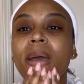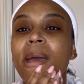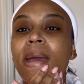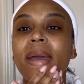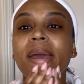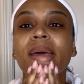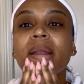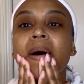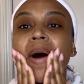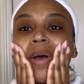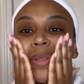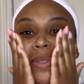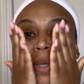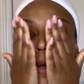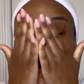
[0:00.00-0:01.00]
And
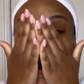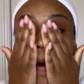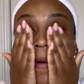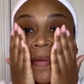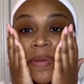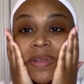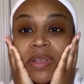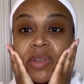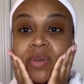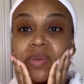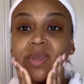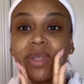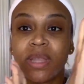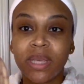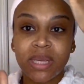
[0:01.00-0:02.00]
also I only use
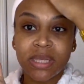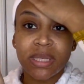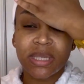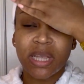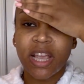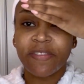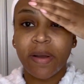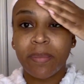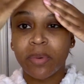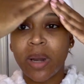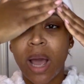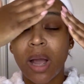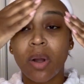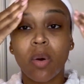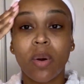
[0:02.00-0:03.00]
this if I'm
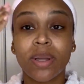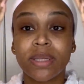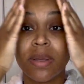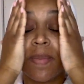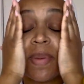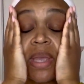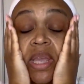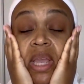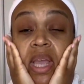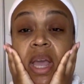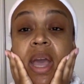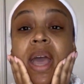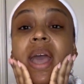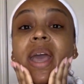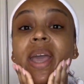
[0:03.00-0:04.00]
not going to be
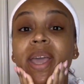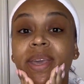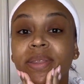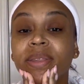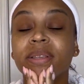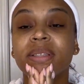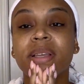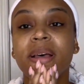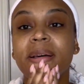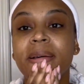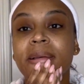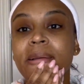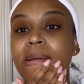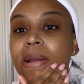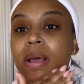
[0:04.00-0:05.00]
in the
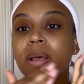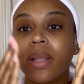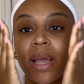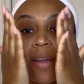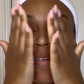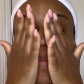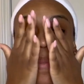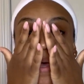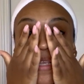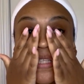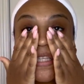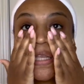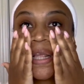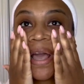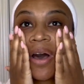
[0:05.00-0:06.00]
sun. Like if I'm
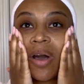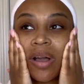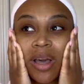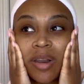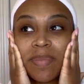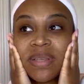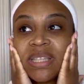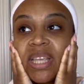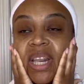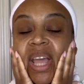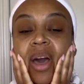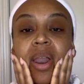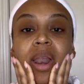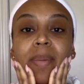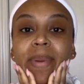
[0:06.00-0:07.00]
not going to be sitting out
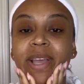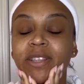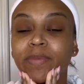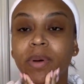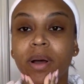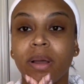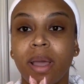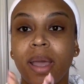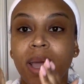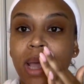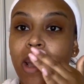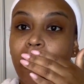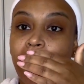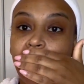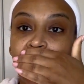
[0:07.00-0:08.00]
at a baseball
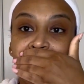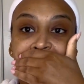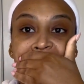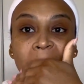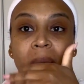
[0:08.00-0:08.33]
game or